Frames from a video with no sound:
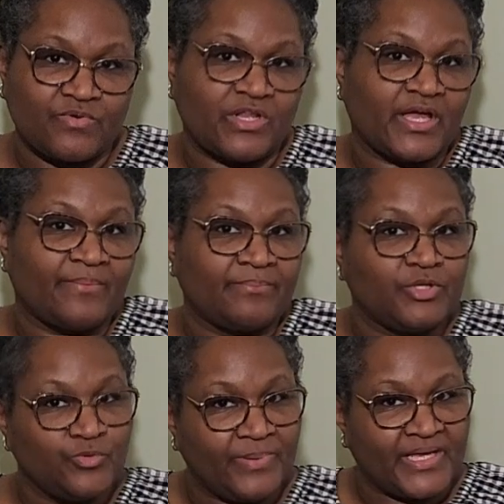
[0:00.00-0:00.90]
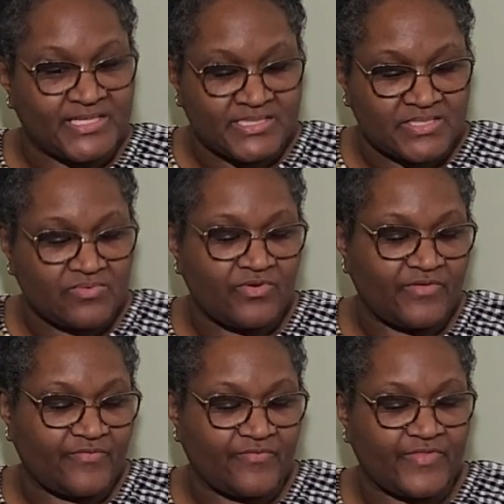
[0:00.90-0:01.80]
more like a blue base
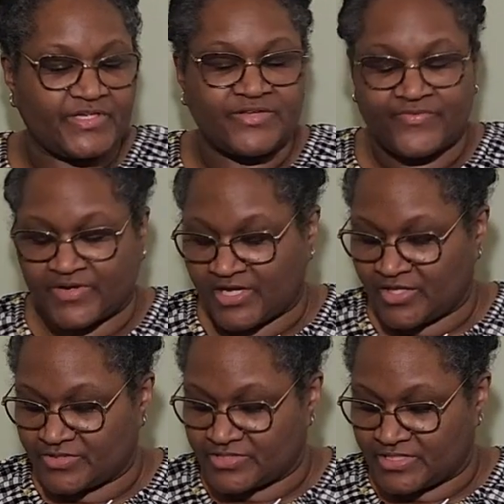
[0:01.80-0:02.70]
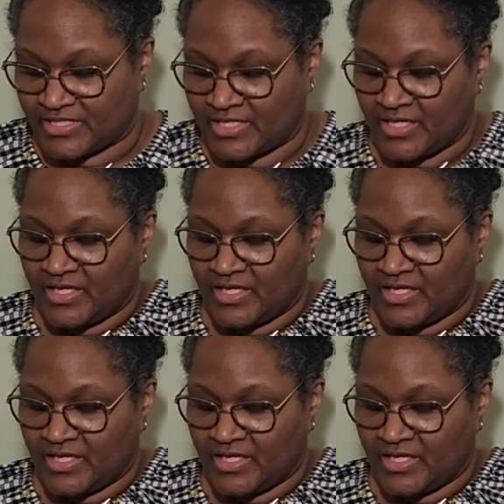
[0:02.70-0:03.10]
with the different colors in it,